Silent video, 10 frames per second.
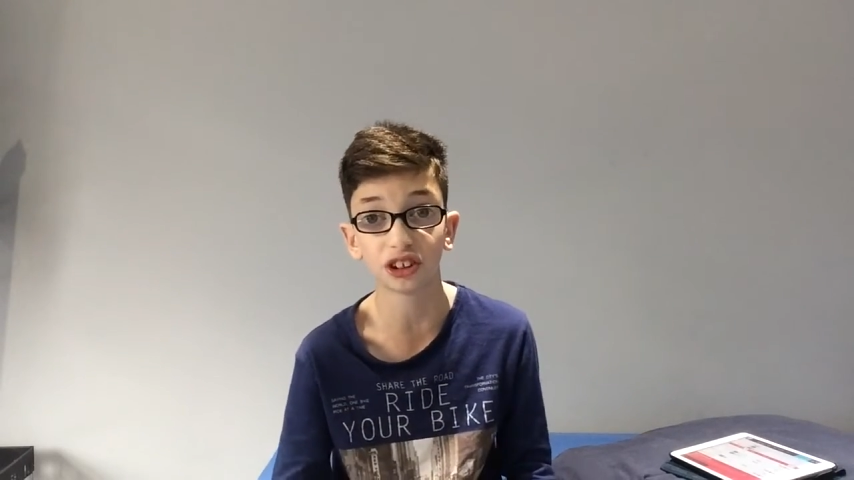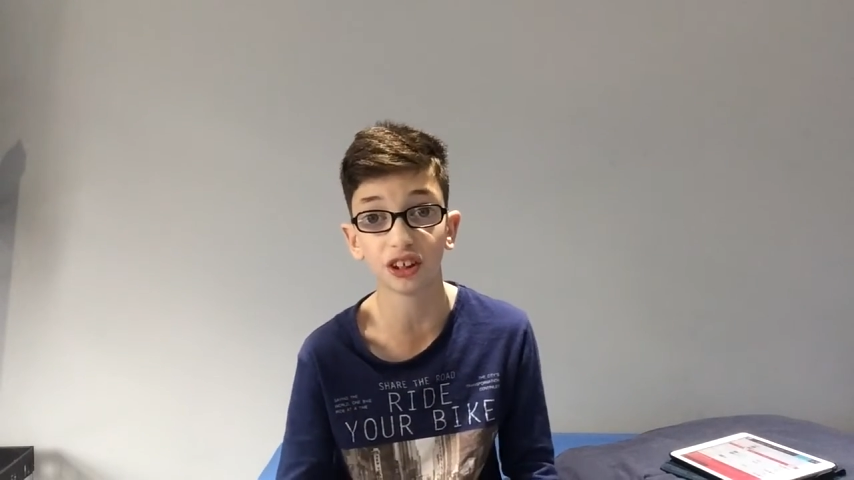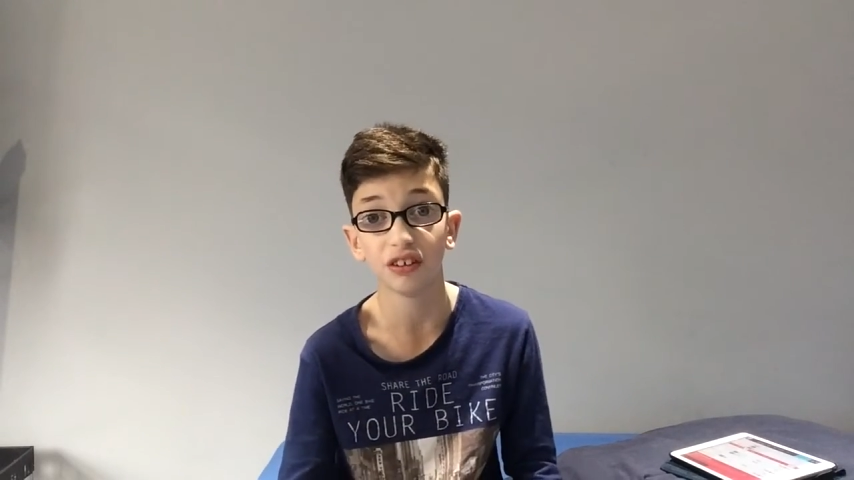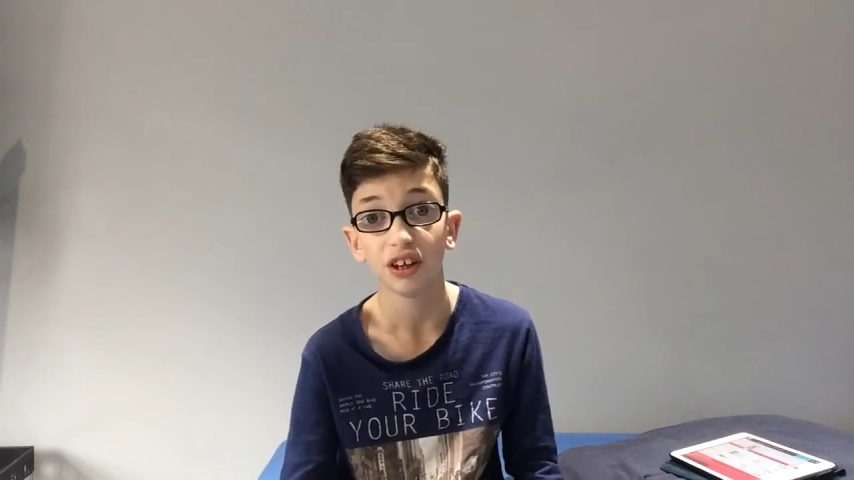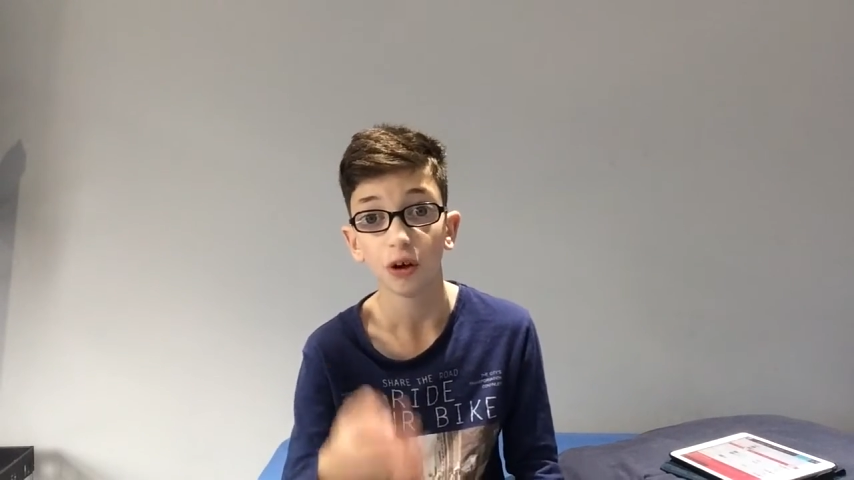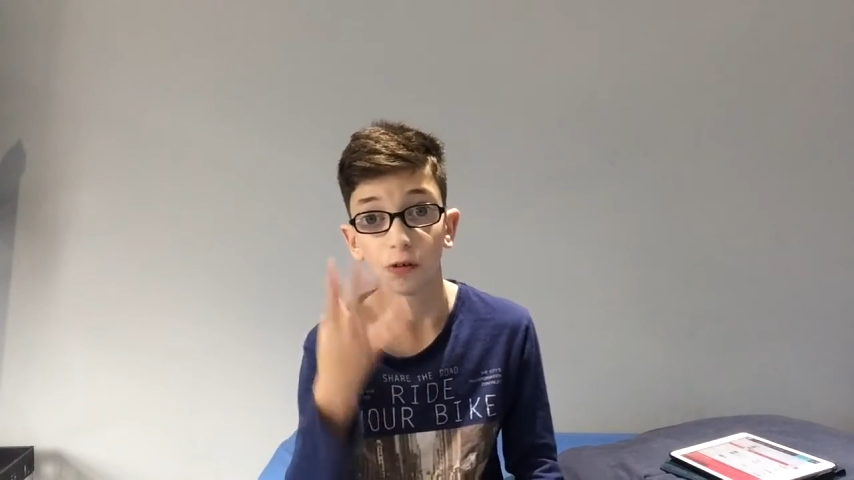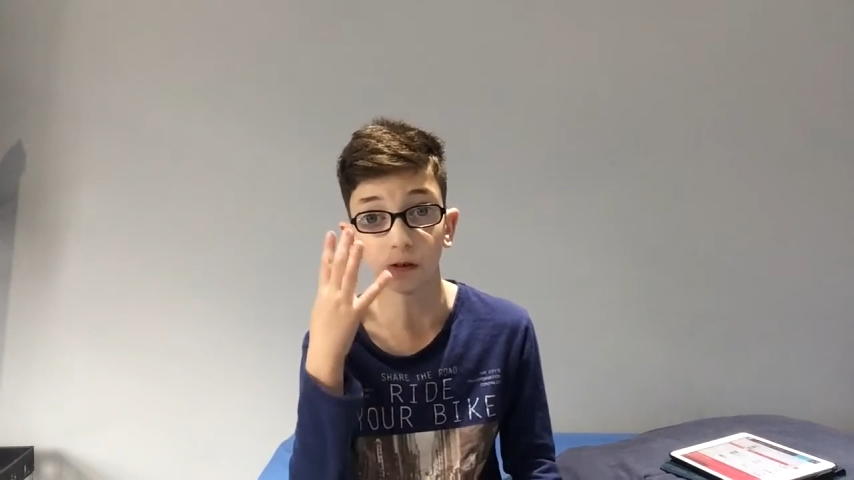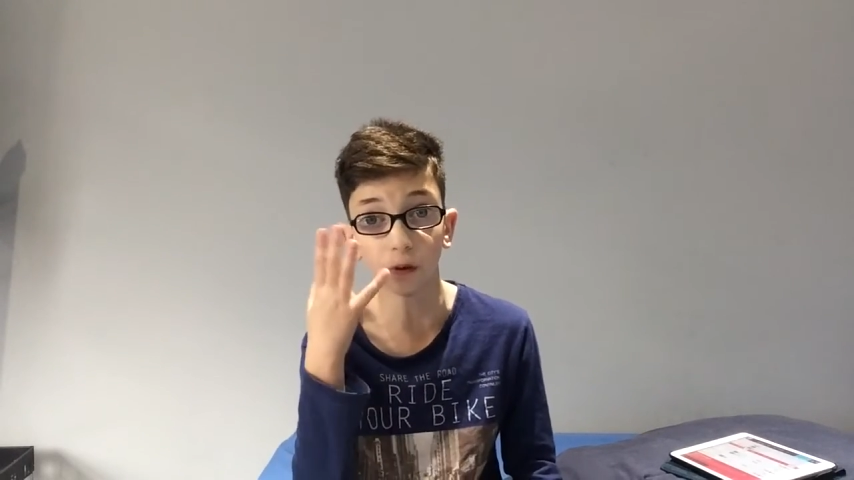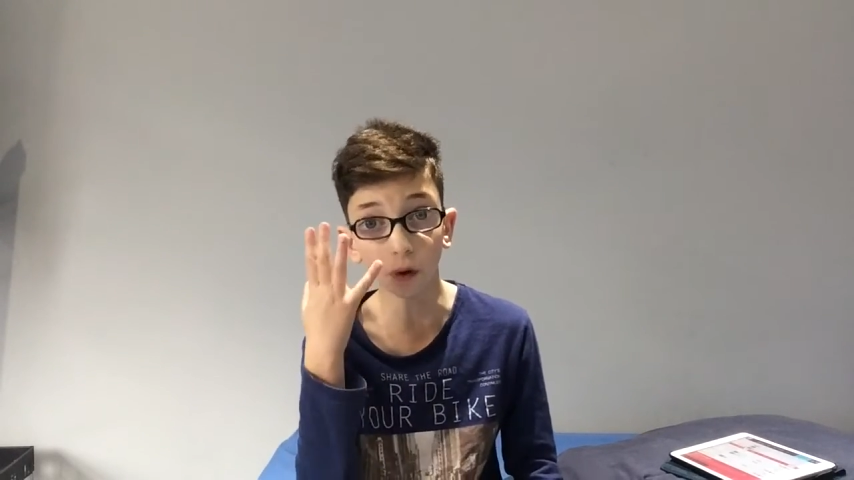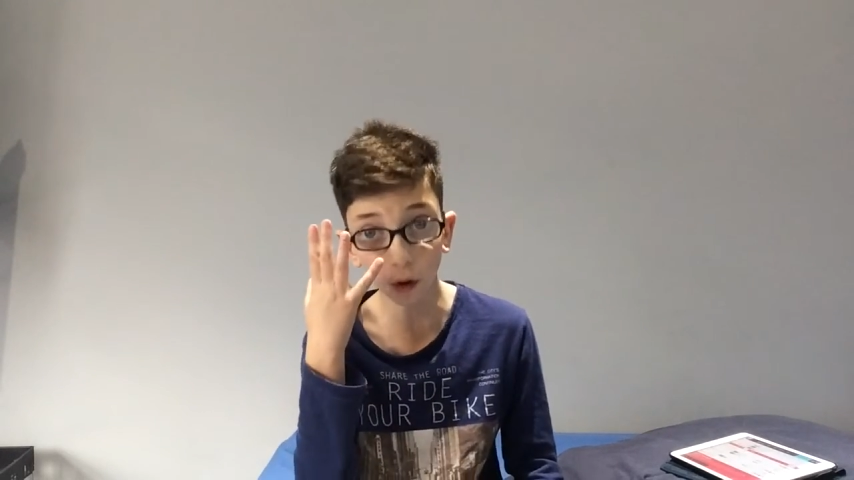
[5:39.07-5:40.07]
So
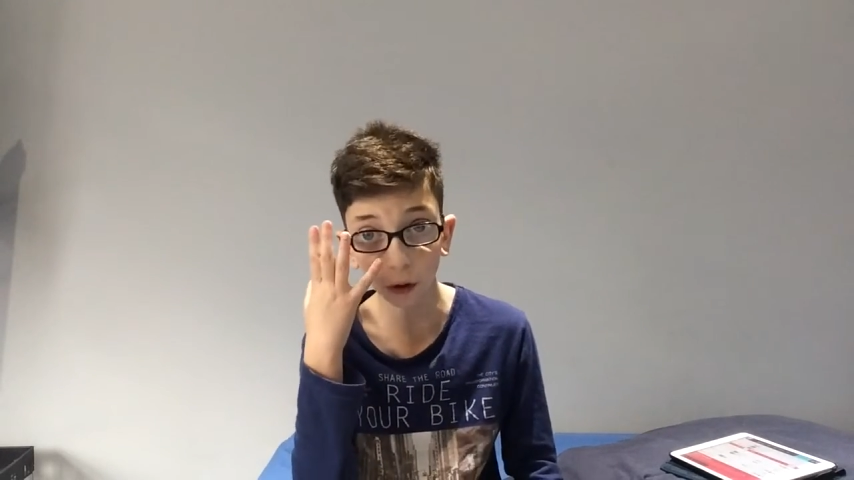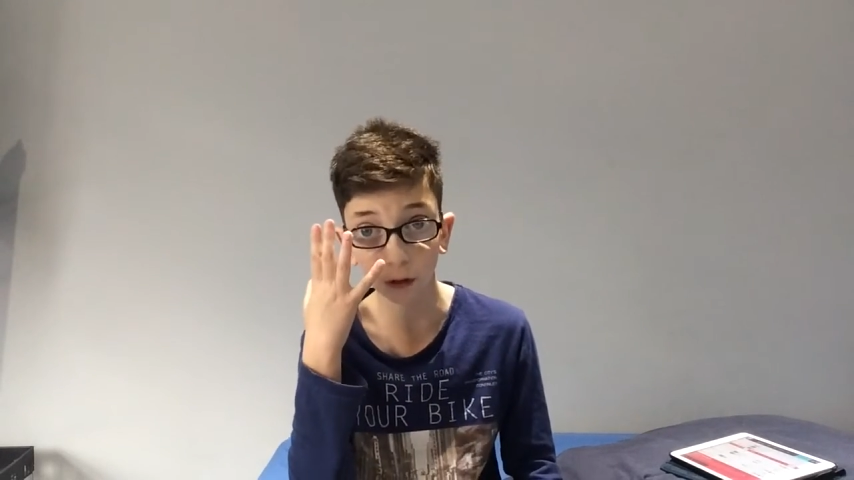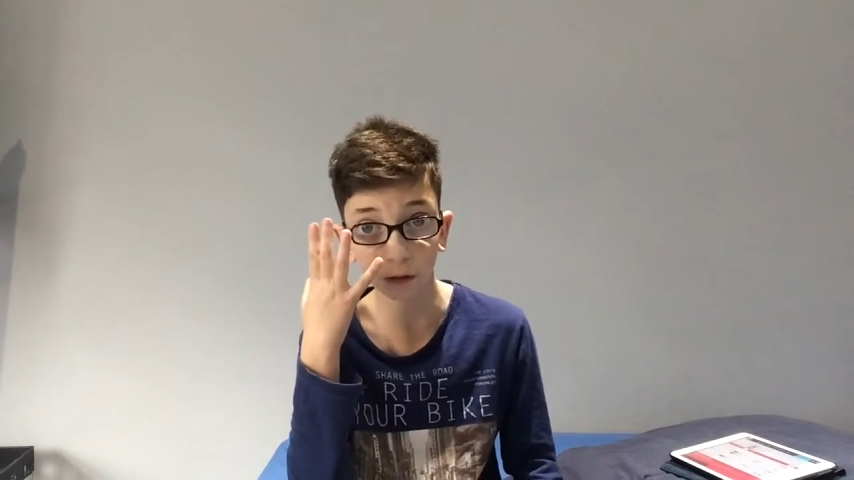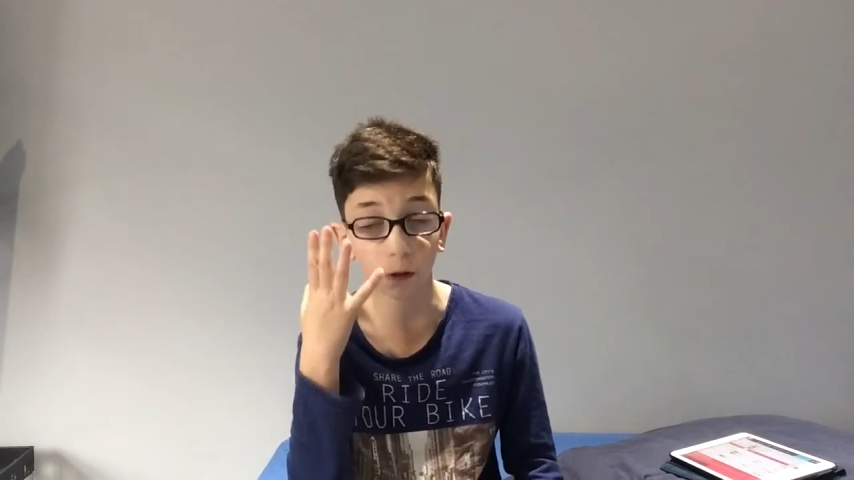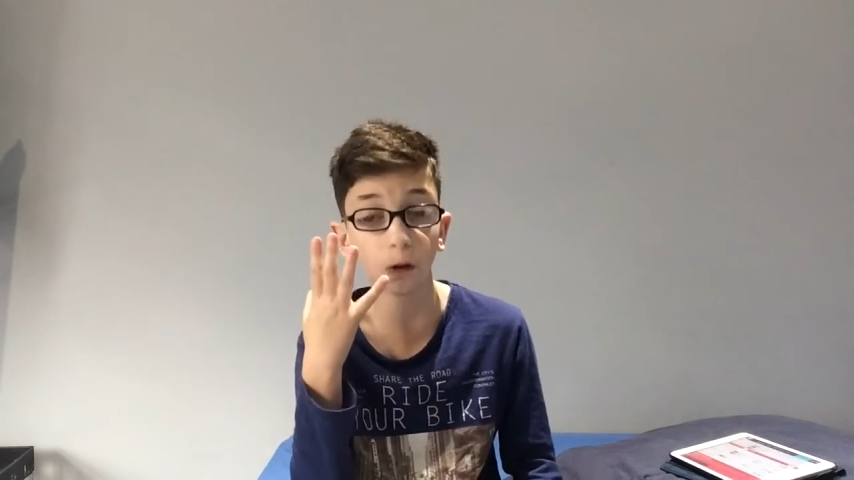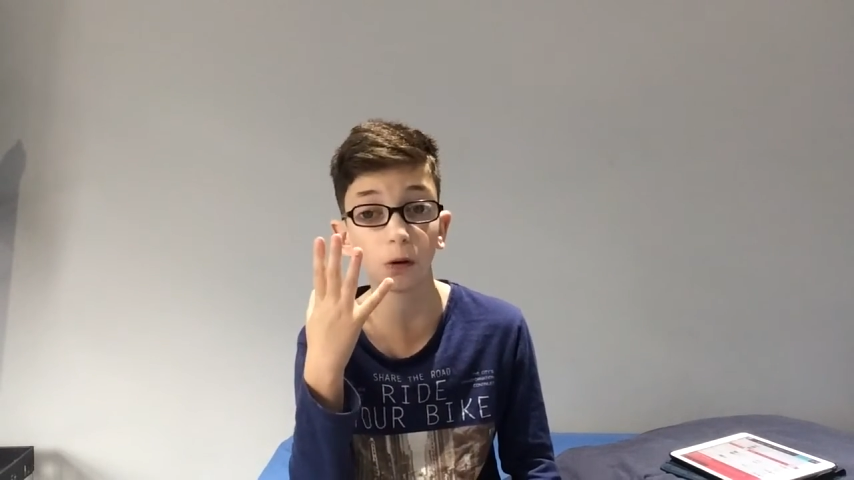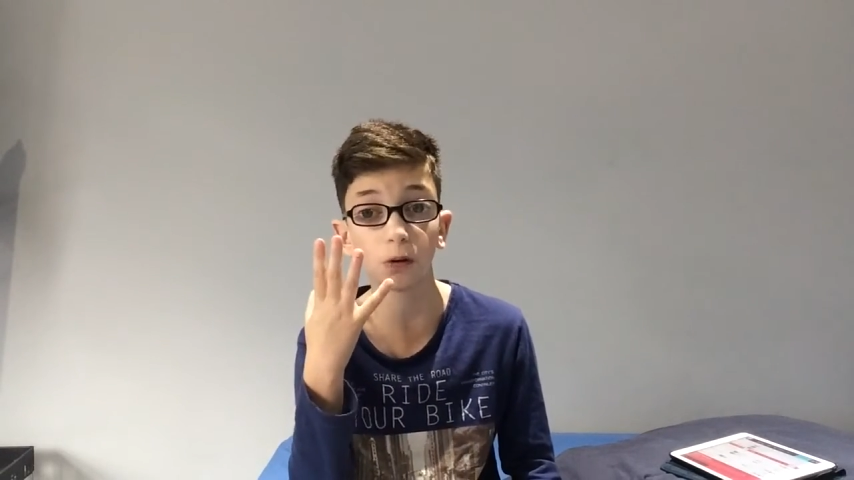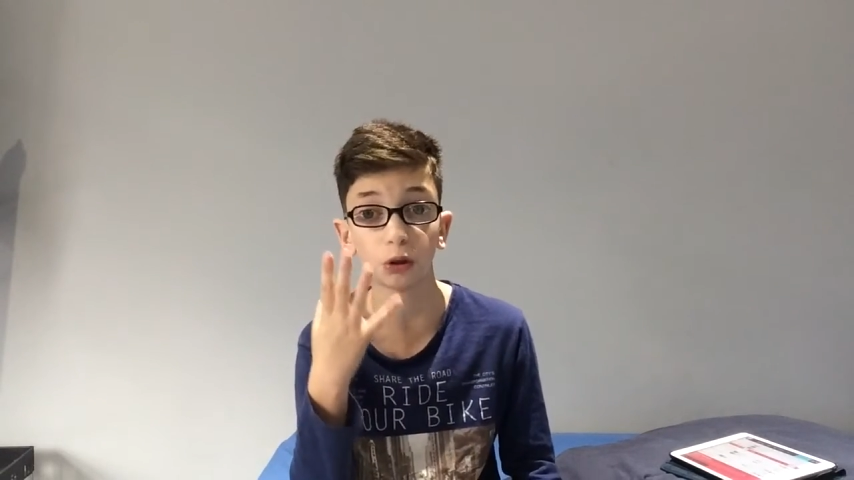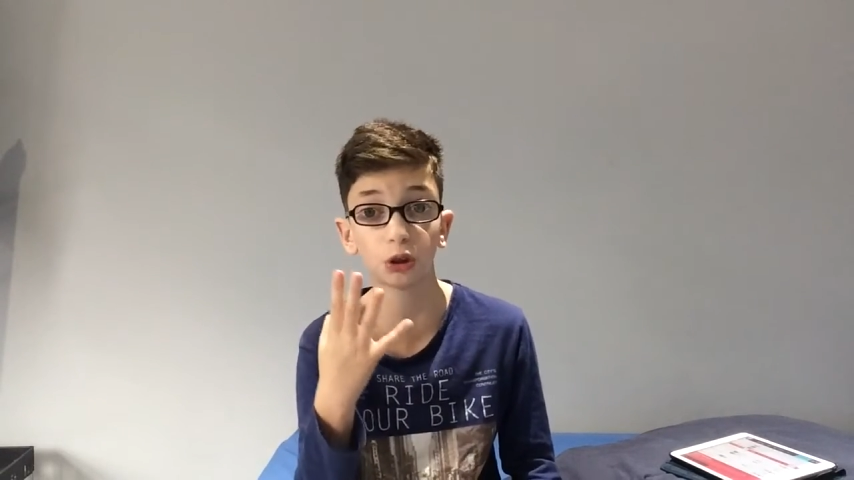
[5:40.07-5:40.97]
four